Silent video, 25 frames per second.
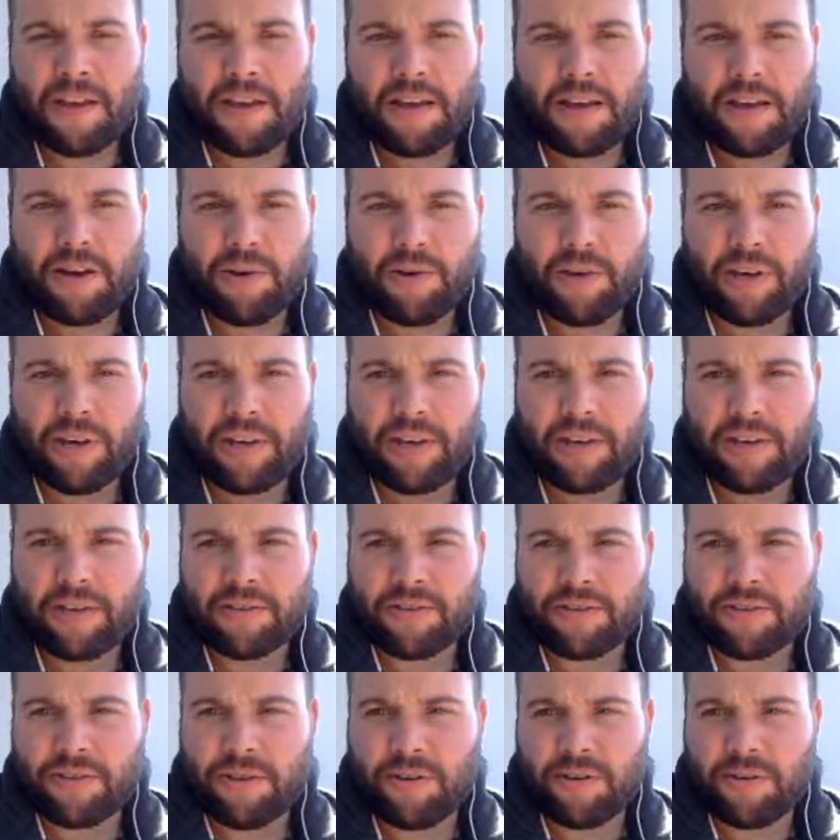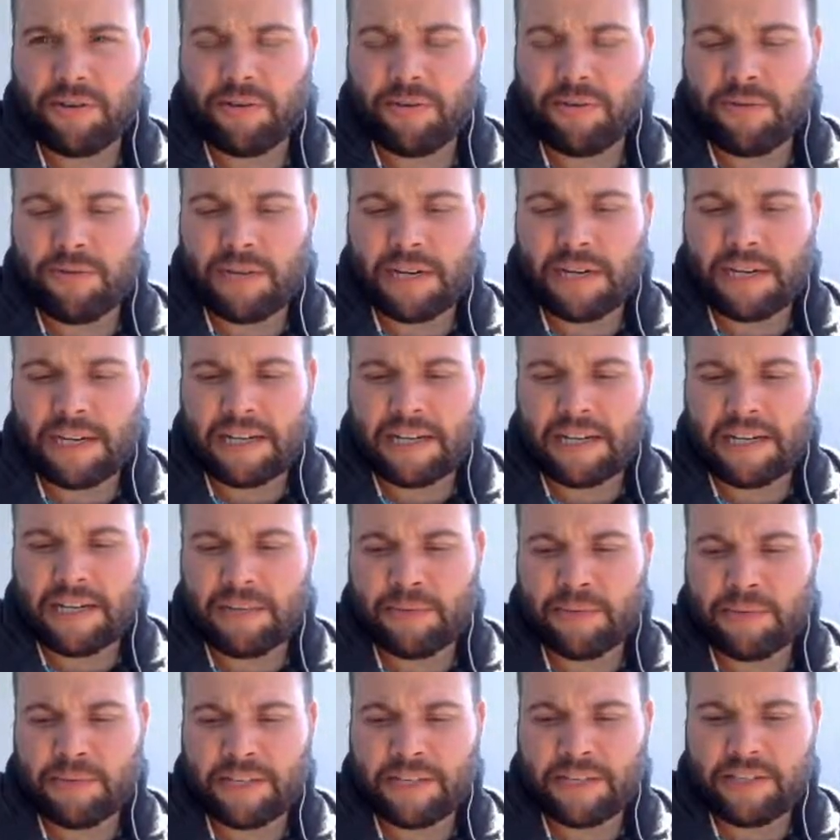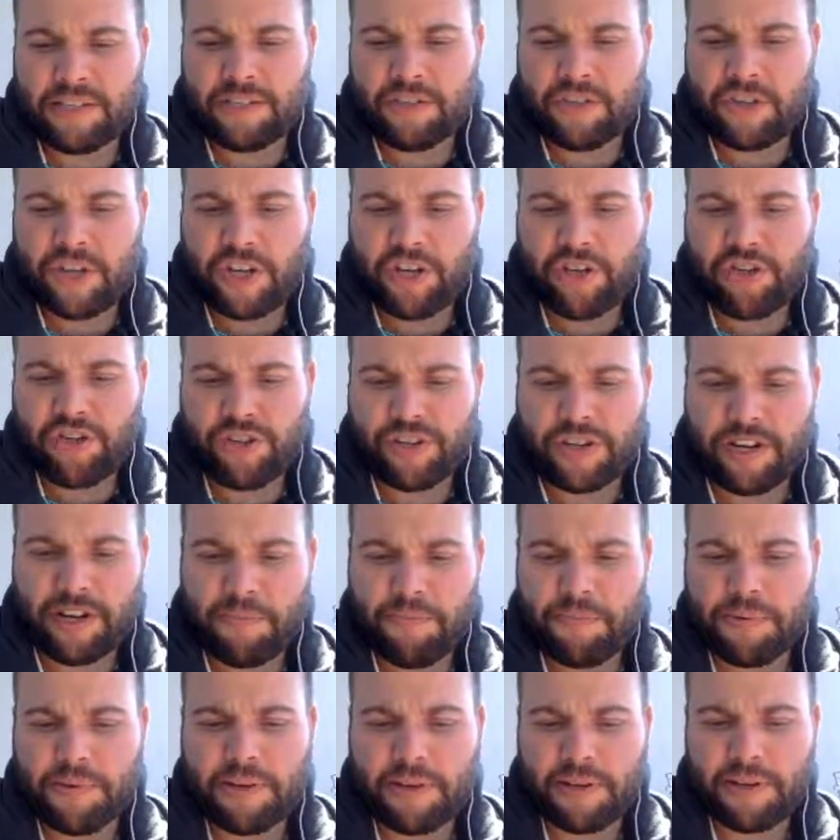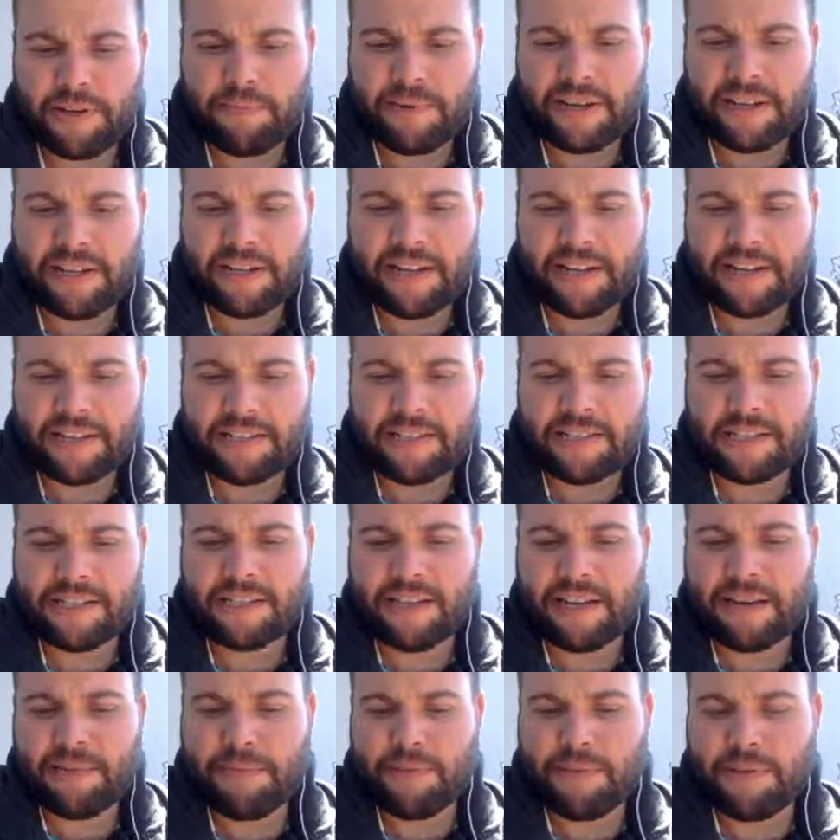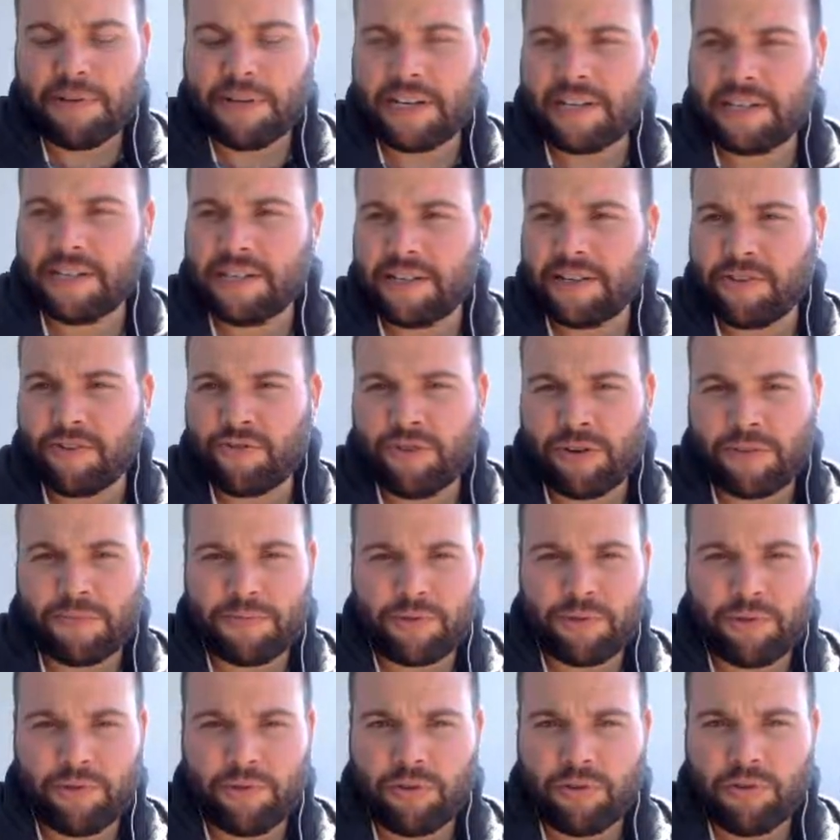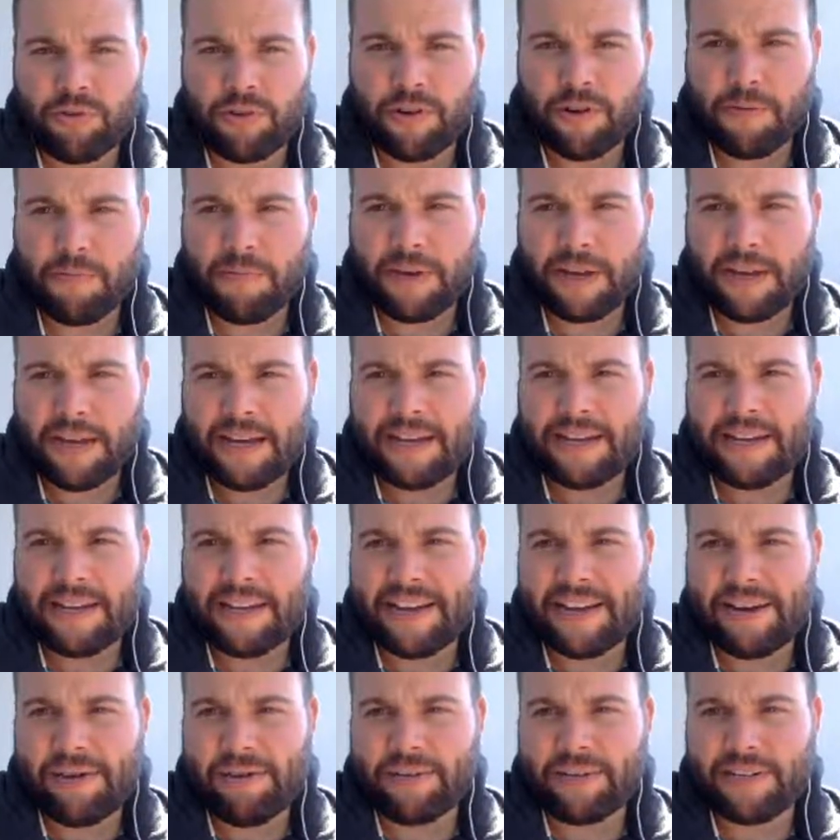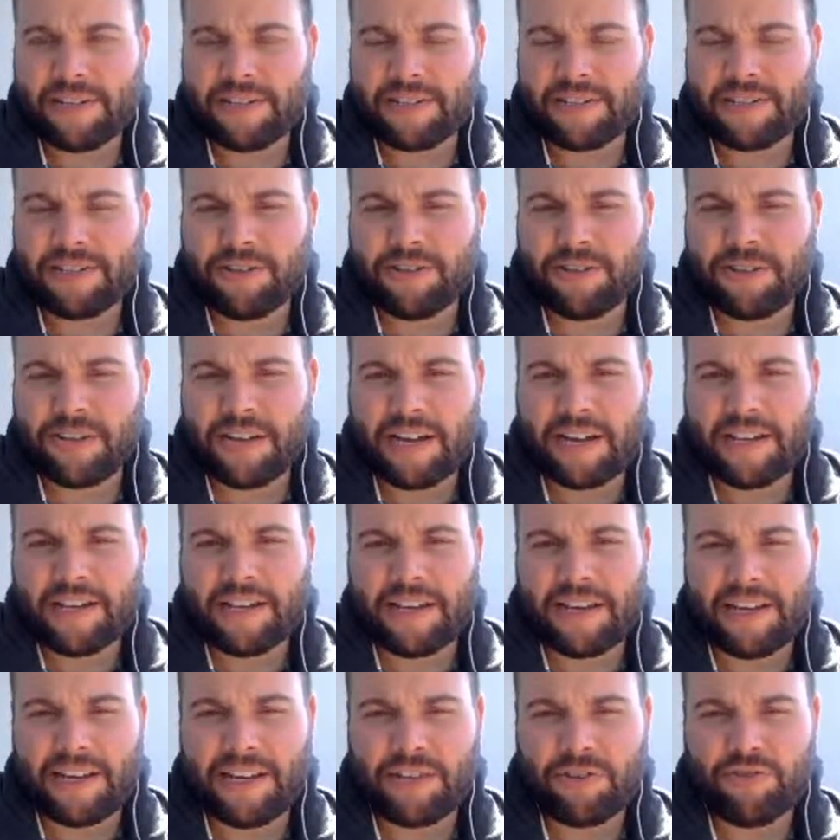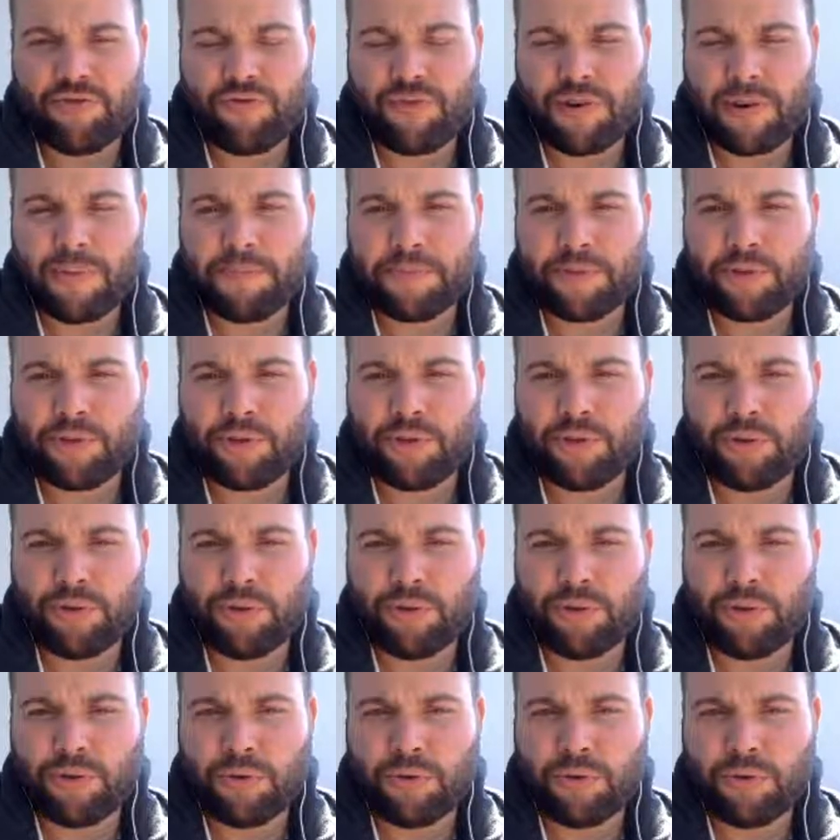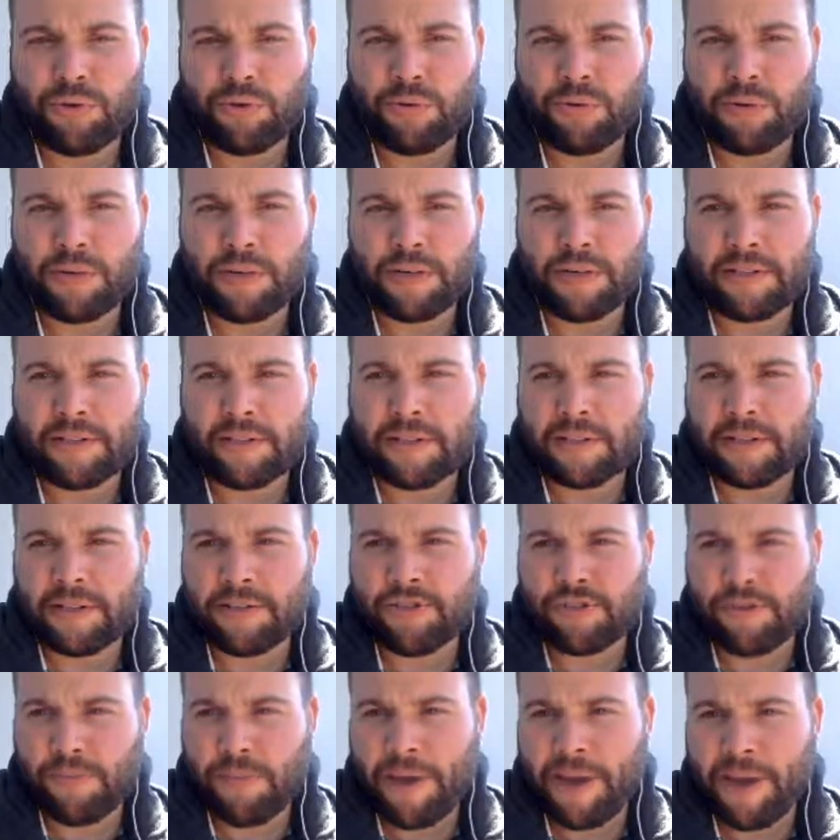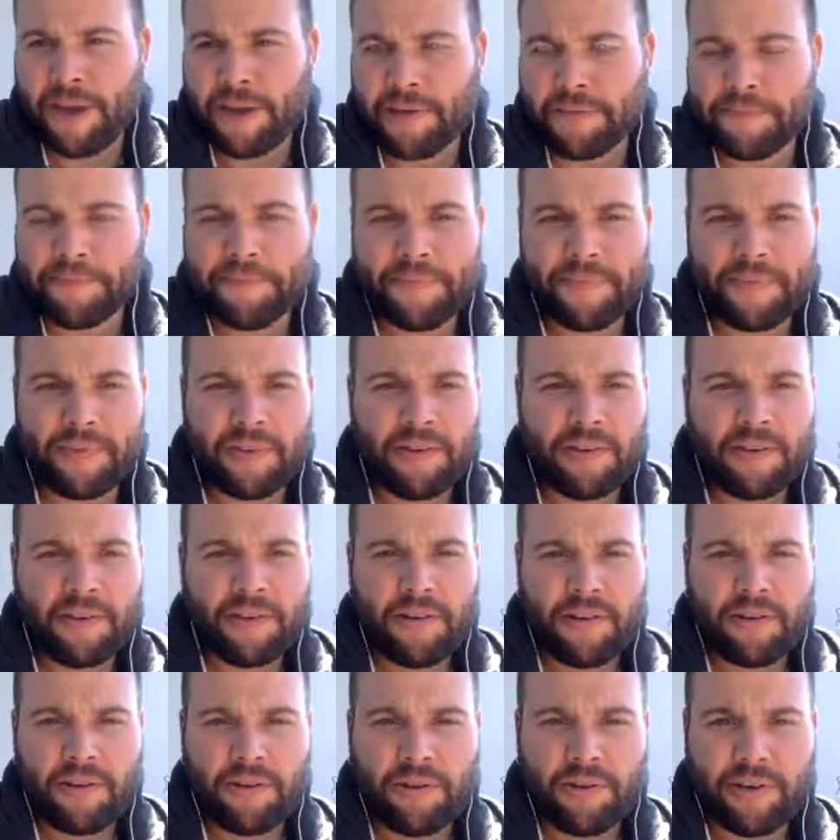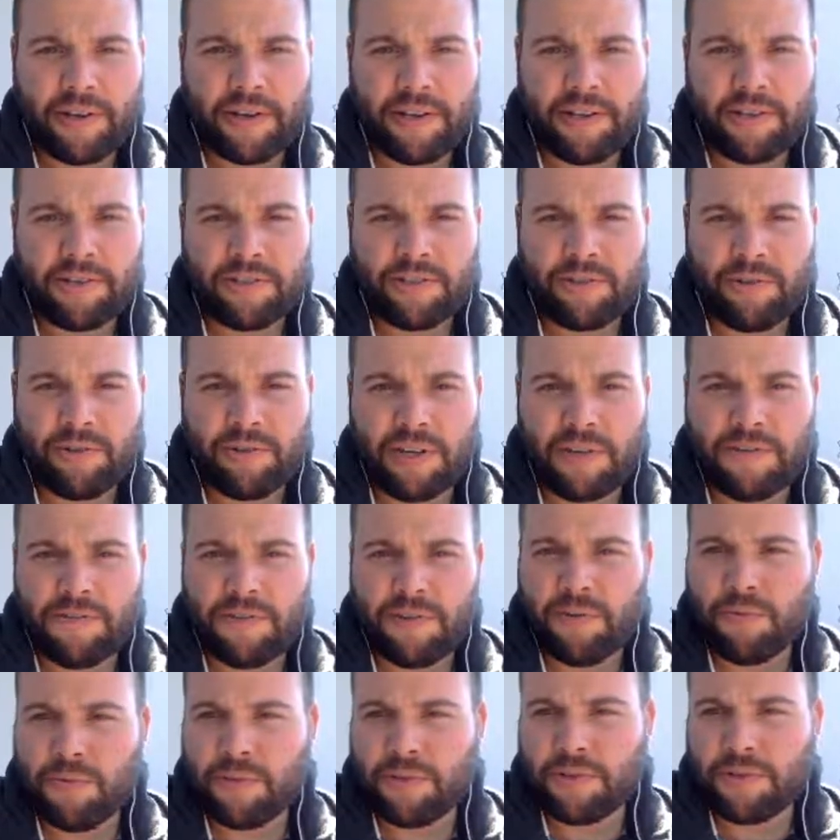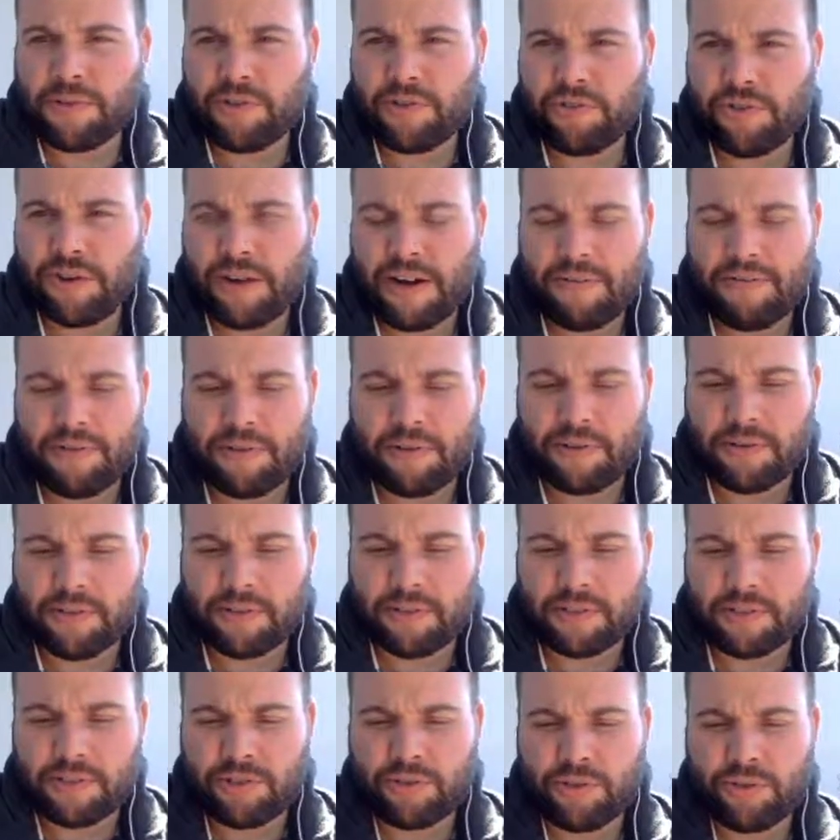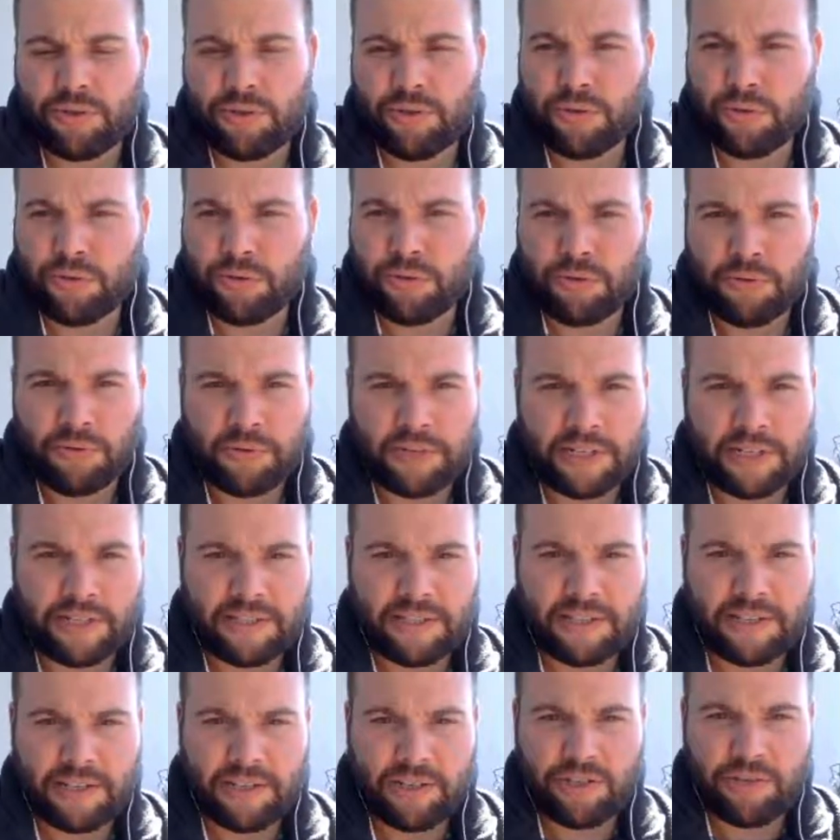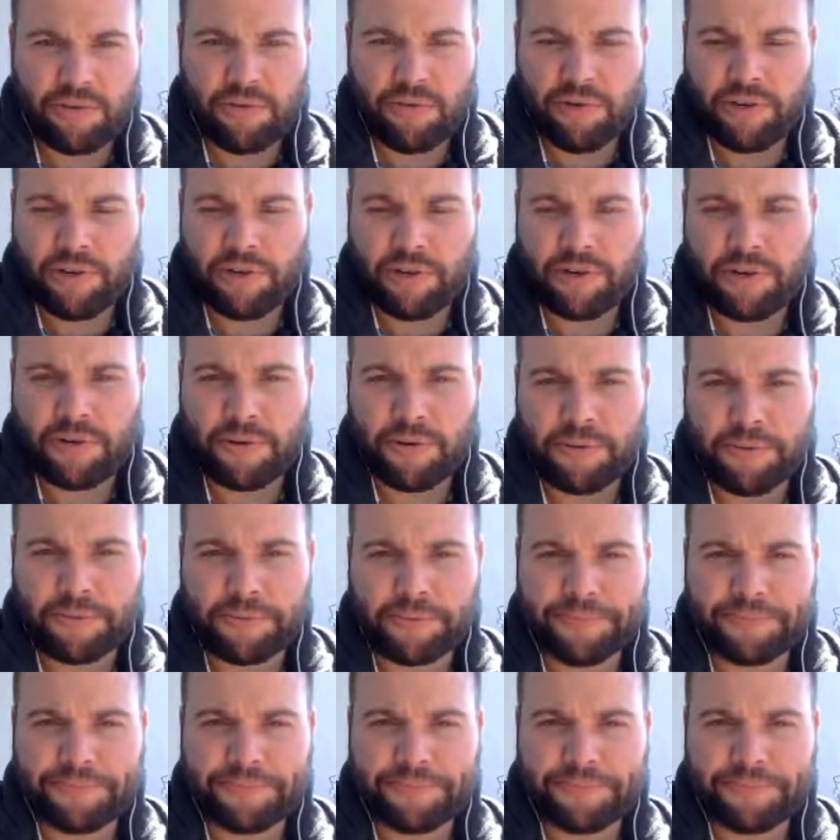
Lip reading: Okay, so let's change it up. In my last example, I did a trip to Europe. Now let's look at a trip to Japan. Okay, so if you want to travel to, let's say, Tokyo,